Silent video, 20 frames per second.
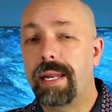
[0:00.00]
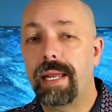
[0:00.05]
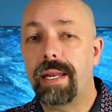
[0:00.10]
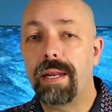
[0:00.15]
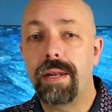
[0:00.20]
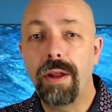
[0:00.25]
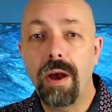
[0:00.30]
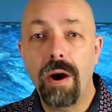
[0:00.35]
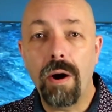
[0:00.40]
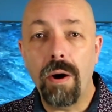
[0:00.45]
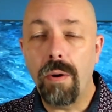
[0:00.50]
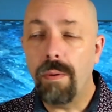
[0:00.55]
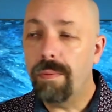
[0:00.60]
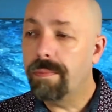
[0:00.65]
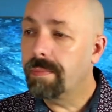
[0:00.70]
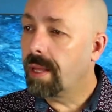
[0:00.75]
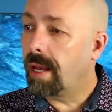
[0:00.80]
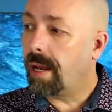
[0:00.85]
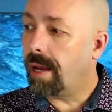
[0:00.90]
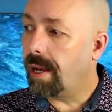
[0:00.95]
didn't
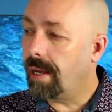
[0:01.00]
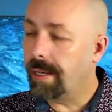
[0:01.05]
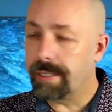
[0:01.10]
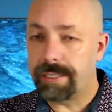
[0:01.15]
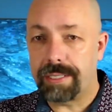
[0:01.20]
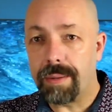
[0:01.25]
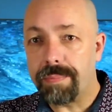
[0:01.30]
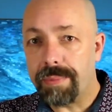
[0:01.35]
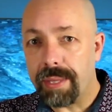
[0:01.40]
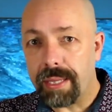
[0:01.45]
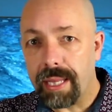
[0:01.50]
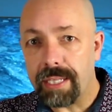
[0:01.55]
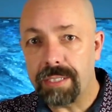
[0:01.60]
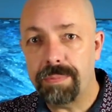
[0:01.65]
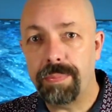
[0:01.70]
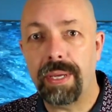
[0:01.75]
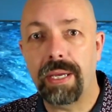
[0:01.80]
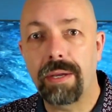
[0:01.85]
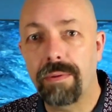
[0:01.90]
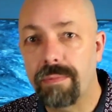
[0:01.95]
know, something that's
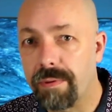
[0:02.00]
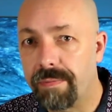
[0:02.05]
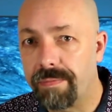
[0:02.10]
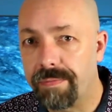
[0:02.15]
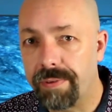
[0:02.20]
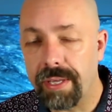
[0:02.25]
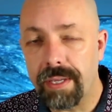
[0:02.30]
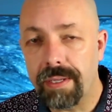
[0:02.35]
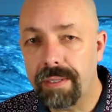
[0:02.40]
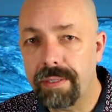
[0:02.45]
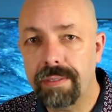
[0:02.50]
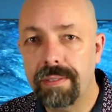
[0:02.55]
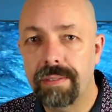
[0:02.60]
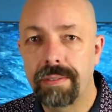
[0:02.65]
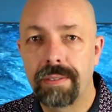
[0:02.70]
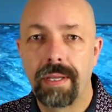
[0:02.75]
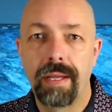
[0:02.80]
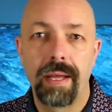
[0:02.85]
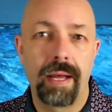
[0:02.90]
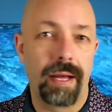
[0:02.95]
being revealed.
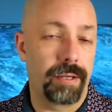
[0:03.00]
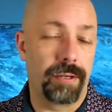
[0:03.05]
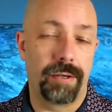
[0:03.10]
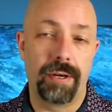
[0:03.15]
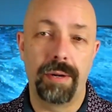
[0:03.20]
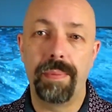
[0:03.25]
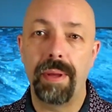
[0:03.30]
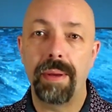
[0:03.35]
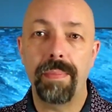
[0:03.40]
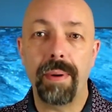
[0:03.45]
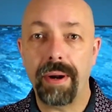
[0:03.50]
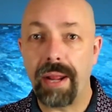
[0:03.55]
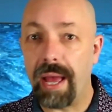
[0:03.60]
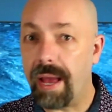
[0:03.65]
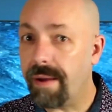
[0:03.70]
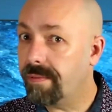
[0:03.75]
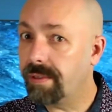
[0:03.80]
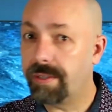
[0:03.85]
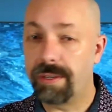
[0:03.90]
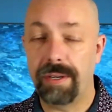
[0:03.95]
Could be about
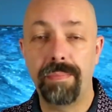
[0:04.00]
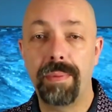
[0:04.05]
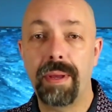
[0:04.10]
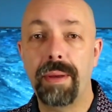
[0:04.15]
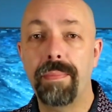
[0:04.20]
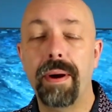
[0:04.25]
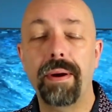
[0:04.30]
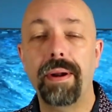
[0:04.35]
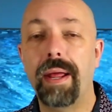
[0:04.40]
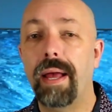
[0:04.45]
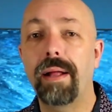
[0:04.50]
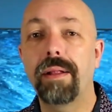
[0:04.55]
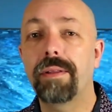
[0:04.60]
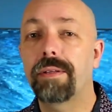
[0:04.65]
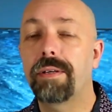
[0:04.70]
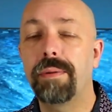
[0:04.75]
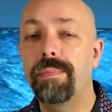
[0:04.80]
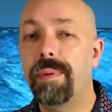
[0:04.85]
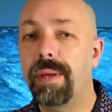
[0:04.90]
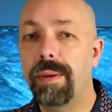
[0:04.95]
heaven, could be about hell,
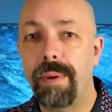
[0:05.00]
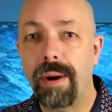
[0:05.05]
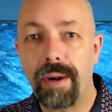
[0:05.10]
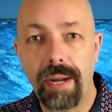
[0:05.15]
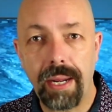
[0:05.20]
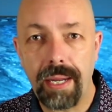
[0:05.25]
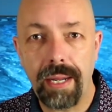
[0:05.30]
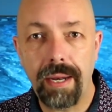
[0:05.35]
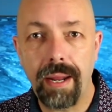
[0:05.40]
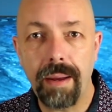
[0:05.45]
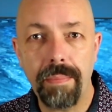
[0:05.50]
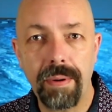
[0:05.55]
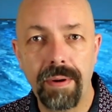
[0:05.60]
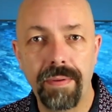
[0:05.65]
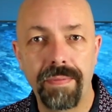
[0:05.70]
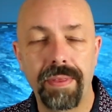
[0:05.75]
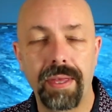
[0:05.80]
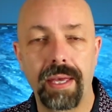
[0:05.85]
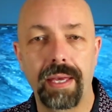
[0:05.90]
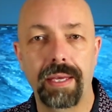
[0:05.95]
could be about any number of
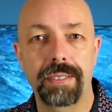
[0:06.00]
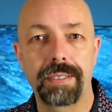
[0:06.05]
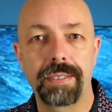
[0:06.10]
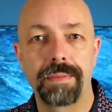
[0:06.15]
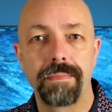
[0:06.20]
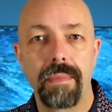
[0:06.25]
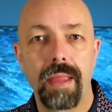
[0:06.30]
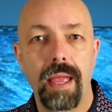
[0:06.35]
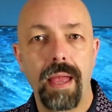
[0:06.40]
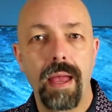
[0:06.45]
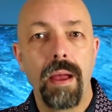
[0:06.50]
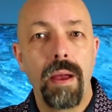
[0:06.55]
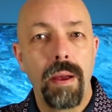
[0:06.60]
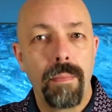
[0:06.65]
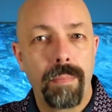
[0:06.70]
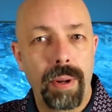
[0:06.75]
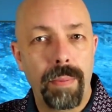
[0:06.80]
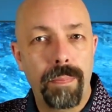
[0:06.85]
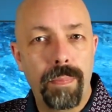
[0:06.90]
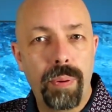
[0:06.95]
things.
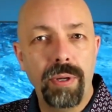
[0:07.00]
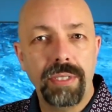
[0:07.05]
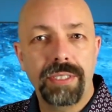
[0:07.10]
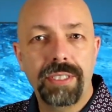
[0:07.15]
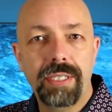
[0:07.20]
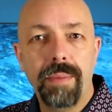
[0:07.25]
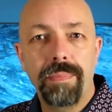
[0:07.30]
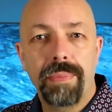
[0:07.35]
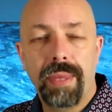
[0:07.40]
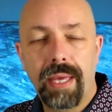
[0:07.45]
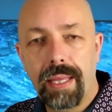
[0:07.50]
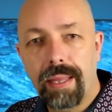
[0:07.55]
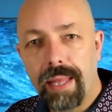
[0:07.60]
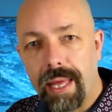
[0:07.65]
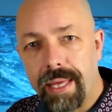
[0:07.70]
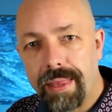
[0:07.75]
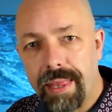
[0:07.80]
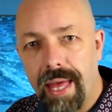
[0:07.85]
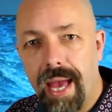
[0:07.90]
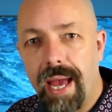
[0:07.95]
But put something
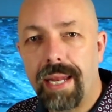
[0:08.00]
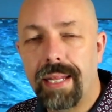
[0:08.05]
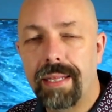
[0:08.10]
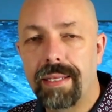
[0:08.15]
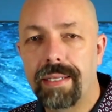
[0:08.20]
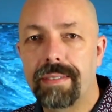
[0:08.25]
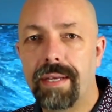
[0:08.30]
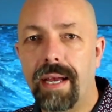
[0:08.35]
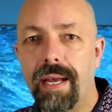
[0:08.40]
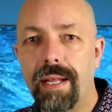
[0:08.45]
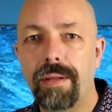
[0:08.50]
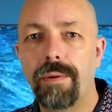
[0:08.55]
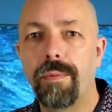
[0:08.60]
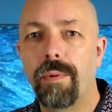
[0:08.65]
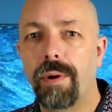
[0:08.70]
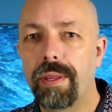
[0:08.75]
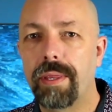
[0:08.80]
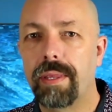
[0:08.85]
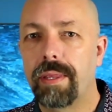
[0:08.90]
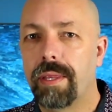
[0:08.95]
like that in the title
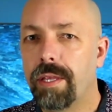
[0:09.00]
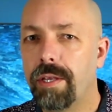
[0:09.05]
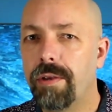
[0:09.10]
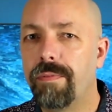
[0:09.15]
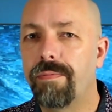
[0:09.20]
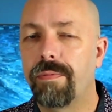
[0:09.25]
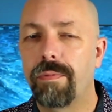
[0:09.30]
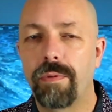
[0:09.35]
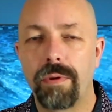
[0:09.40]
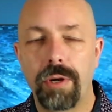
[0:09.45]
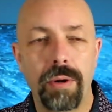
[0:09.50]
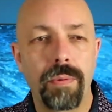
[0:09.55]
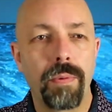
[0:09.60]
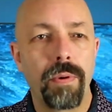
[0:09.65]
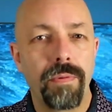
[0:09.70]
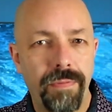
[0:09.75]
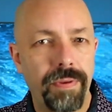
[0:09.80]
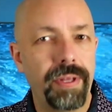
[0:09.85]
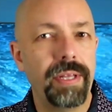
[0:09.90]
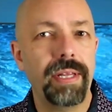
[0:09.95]
where you're
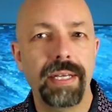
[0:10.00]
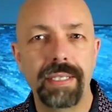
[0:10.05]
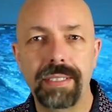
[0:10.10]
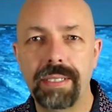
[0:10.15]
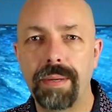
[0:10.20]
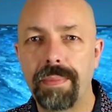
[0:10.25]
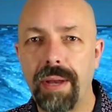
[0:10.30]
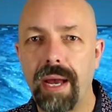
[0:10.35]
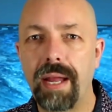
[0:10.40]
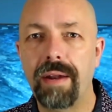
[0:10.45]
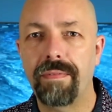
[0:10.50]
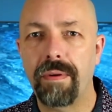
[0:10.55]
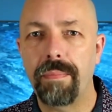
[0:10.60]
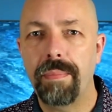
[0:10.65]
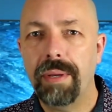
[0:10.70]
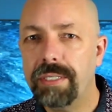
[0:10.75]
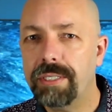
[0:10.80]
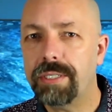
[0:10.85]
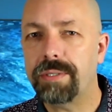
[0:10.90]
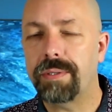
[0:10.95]
revealing some kind of a
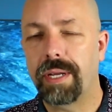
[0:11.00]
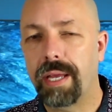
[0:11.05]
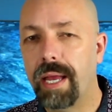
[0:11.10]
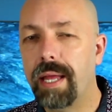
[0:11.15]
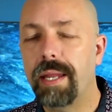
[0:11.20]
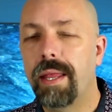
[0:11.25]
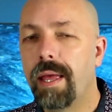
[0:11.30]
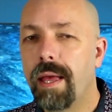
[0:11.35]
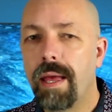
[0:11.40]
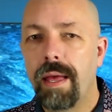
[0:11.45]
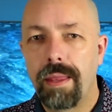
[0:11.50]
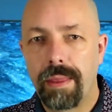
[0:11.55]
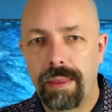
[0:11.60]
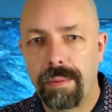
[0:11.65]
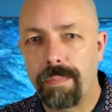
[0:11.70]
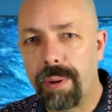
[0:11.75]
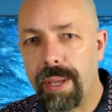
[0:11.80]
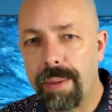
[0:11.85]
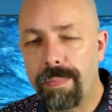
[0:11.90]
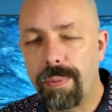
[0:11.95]
mystery, and the
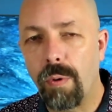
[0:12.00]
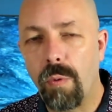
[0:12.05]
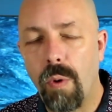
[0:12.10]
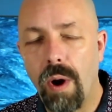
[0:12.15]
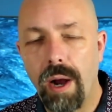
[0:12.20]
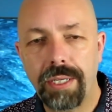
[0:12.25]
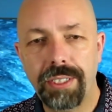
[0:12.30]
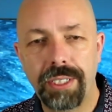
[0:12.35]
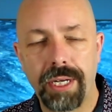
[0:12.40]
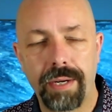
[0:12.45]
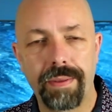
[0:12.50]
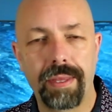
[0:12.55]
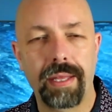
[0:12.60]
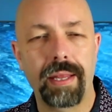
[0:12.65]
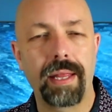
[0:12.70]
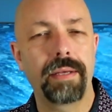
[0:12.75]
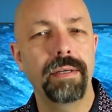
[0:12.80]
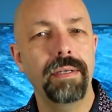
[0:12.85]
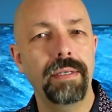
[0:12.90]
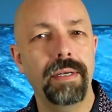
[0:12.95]
people watching are thinking
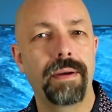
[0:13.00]
like,